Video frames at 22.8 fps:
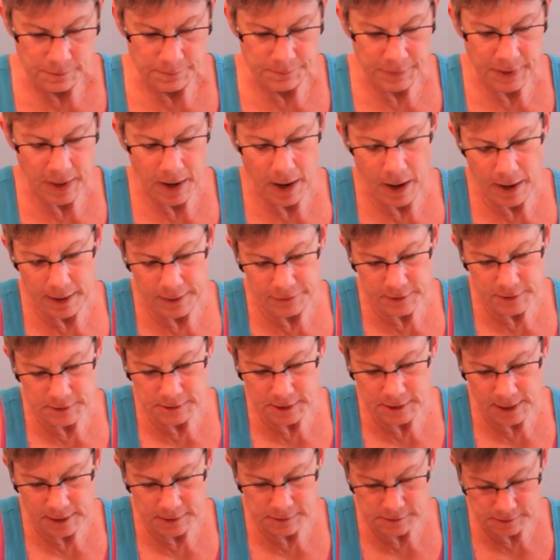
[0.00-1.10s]
But in this
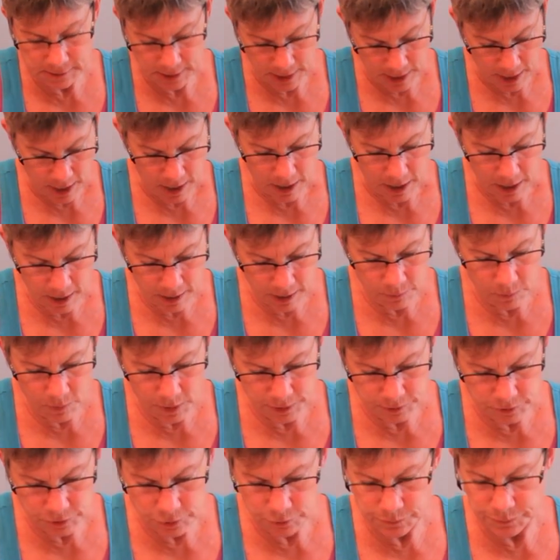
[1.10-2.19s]
case, I
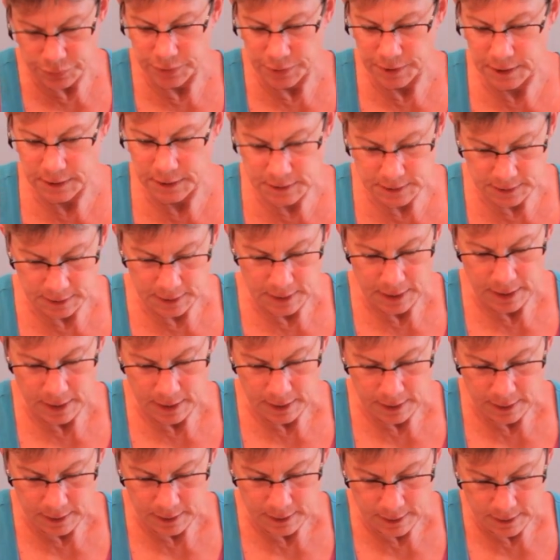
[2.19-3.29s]
want to put it
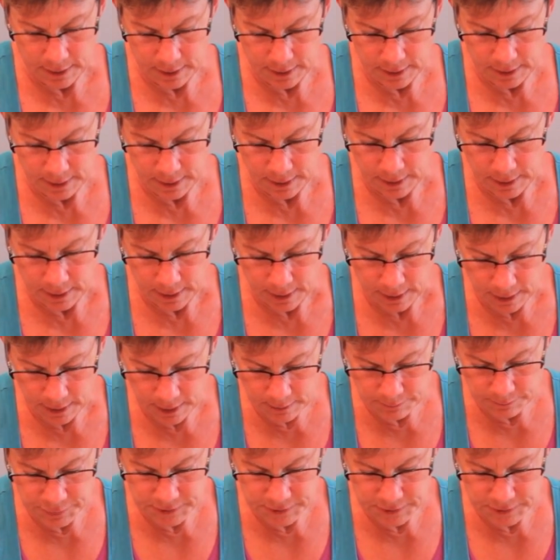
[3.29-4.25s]
in